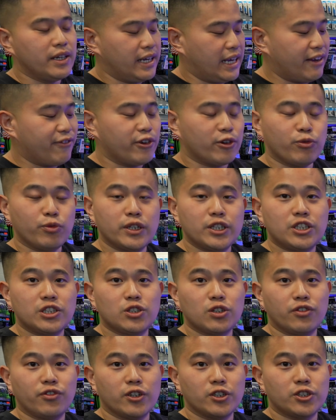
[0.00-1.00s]
If it
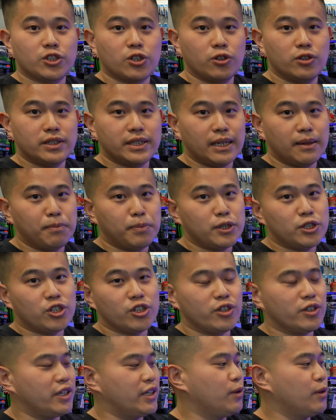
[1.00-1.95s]
reaches over a certain temperature,